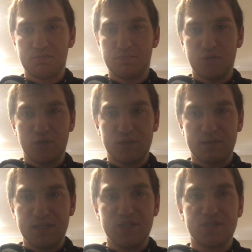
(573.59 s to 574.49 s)
you know,
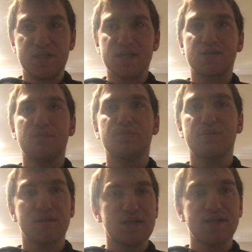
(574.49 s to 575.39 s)
can just
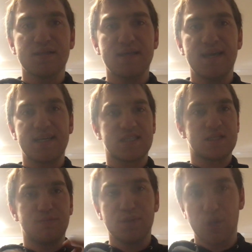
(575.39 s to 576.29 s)
completely
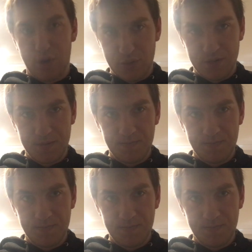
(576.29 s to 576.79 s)
explode.